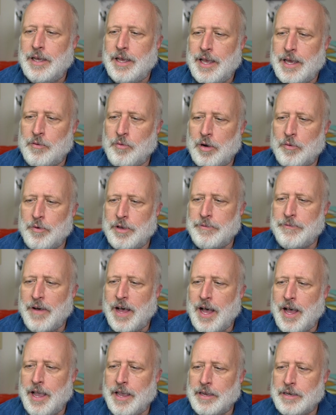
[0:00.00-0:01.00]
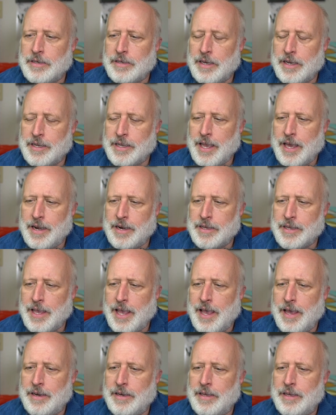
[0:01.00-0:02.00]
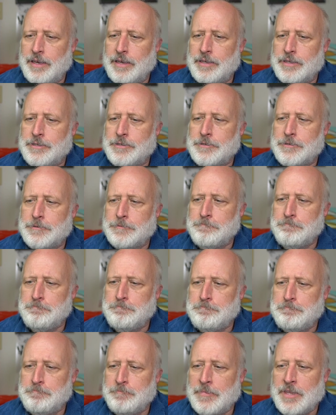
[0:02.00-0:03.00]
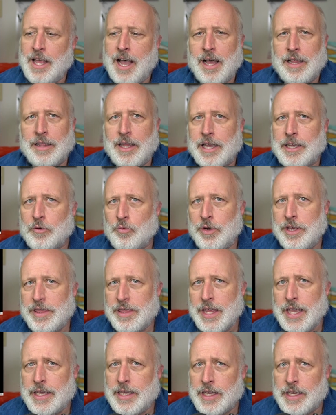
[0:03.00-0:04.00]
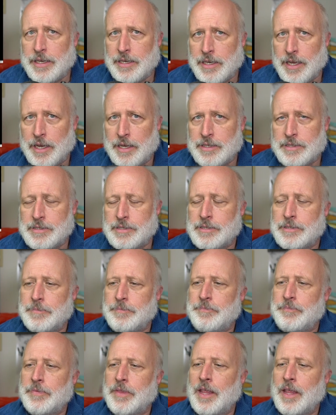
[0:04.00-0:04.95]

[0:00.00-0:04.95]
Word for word: And what we find again and again is not like we think it does.